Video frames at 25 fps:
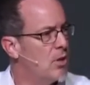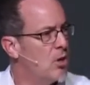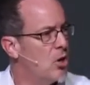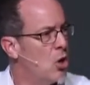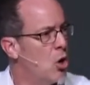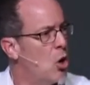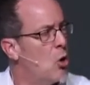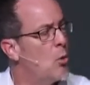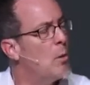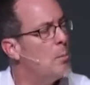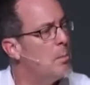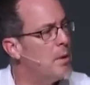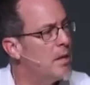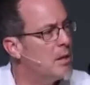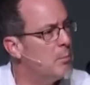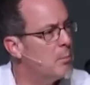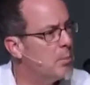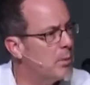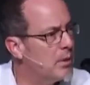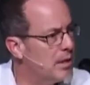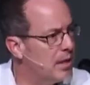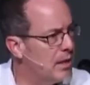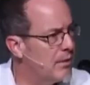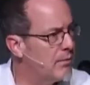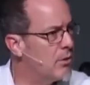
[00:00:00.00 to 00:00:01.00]
Who would be the
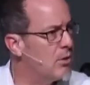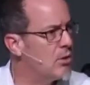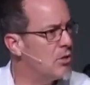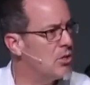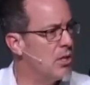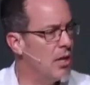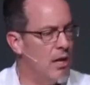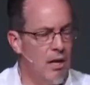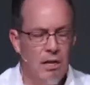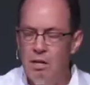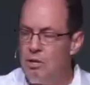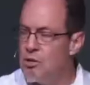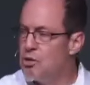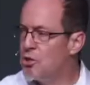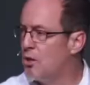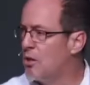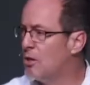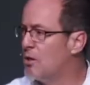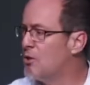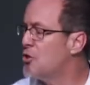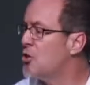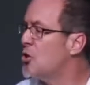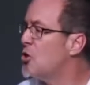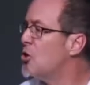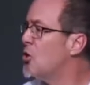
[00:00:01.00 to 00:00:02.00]
believers in a
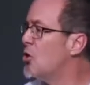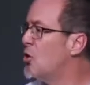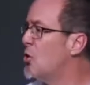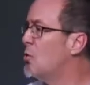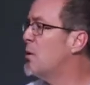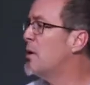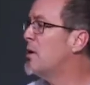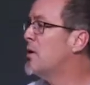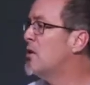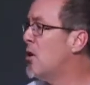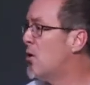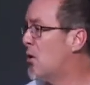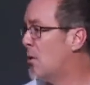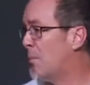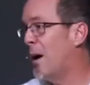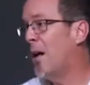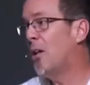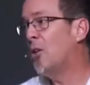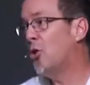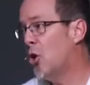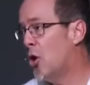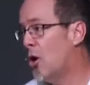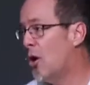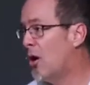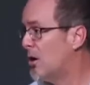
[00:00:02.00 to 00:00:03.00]
church who would know about
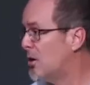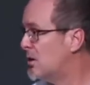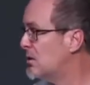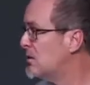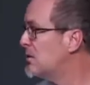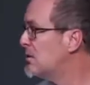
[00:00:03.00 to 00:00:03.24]
law?